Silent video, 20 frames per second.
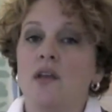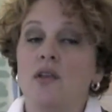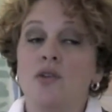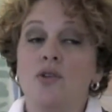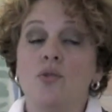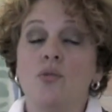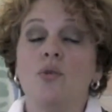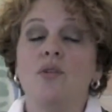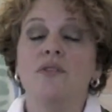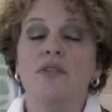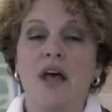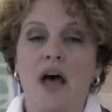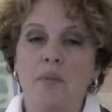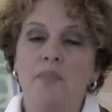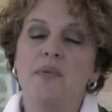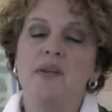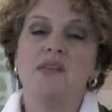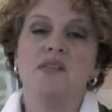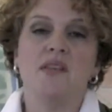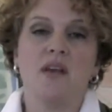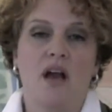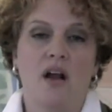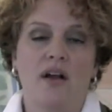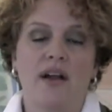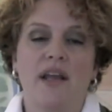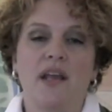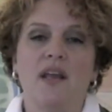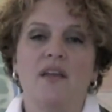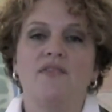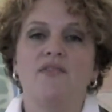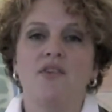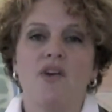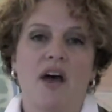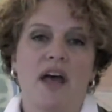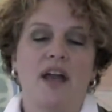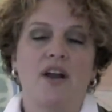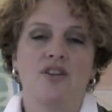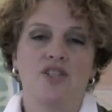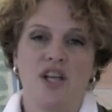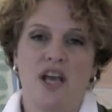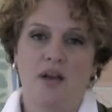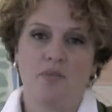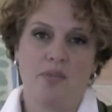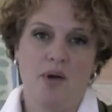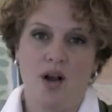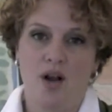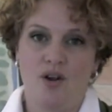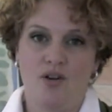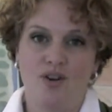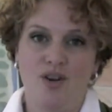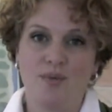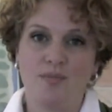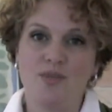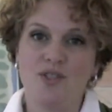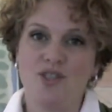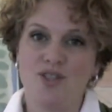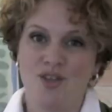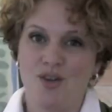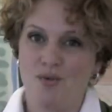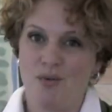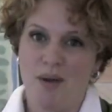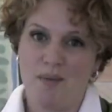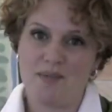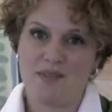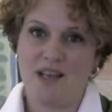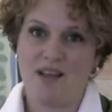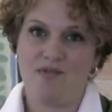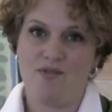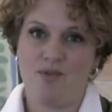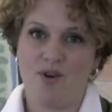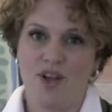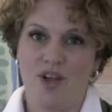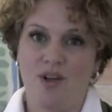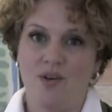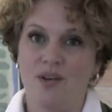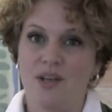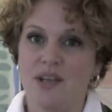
You will not be sorry if you hire Chad Barr Group to do your website for you.